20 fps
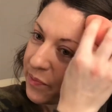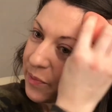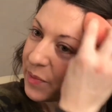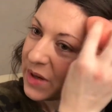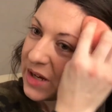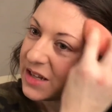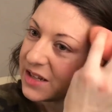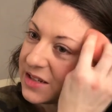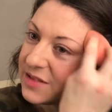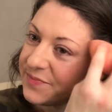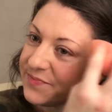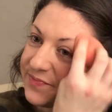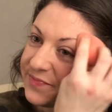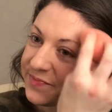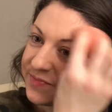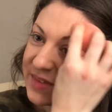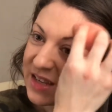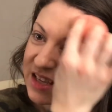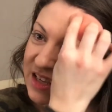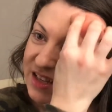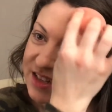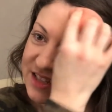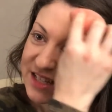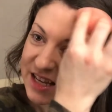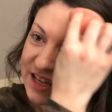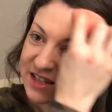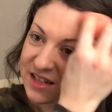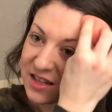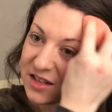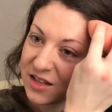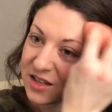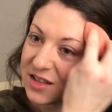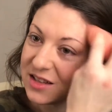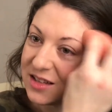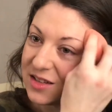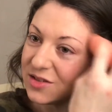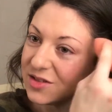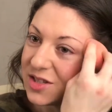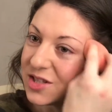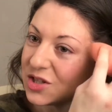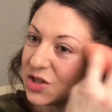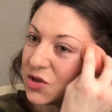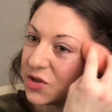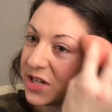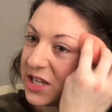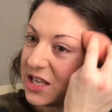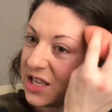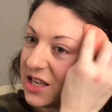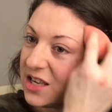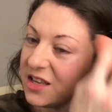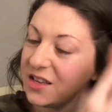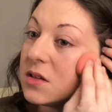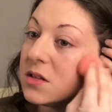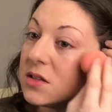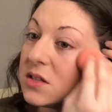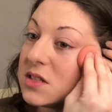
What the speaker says: but it can tend to look a little streaky.